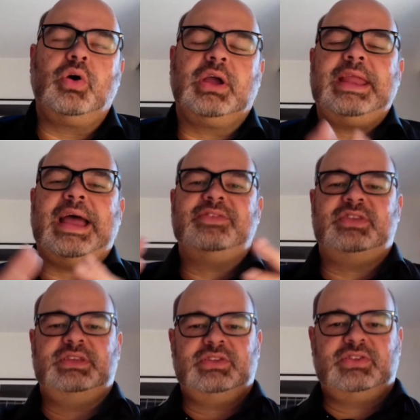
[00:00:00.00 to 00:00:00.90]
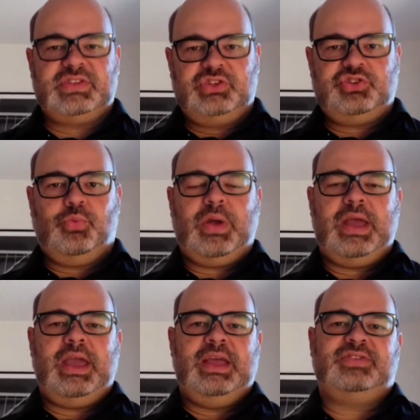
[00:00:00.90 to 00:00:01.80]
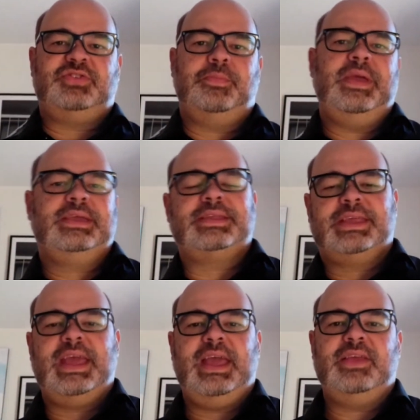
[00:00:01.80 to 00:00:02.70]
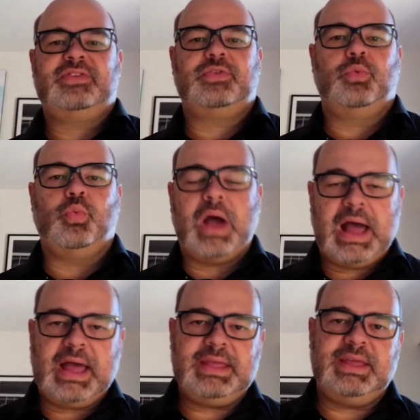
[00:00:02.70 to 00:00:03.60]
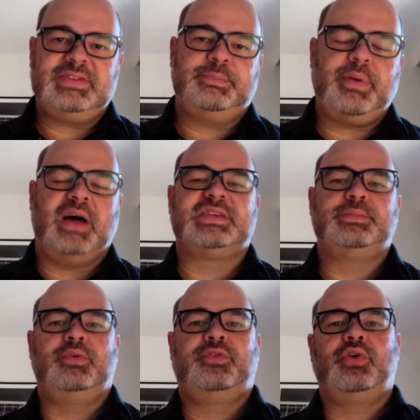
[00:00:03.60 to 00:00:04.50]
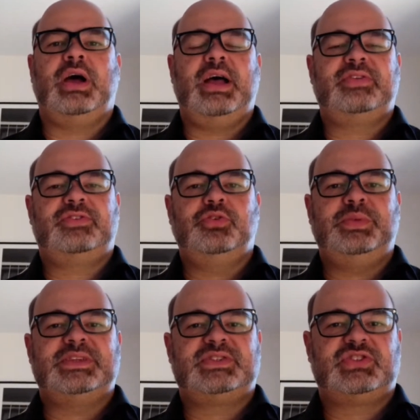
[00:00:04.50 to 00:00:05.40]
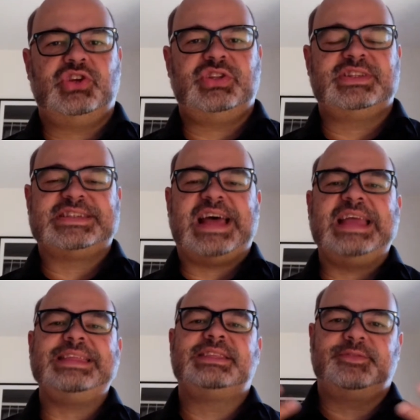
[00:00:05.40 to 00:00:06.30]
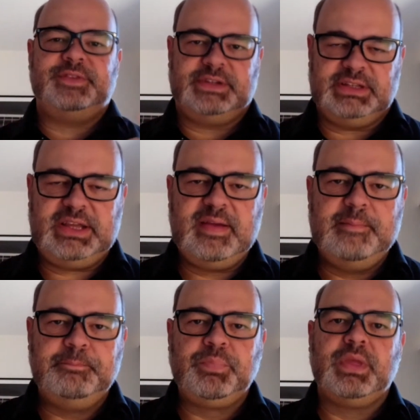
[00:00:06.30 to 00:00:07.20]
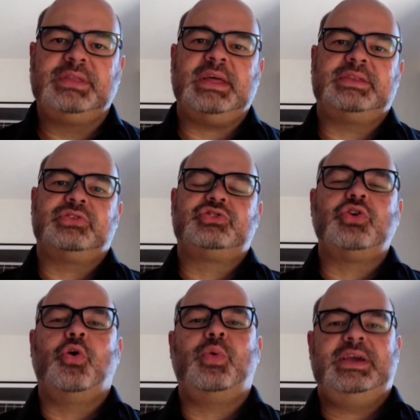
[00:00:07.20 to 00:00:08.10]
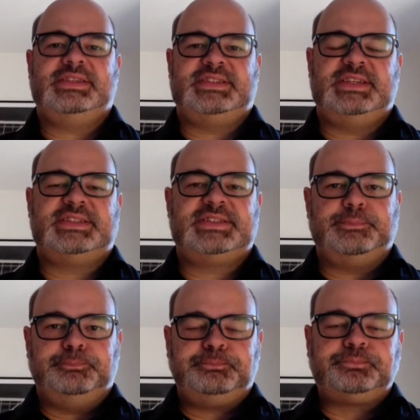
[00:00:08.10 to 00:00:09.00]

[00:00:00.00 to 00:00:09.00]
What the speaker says: organizing in such a way as to make the case why is it possible for us to be certain scientifically that the soul exists.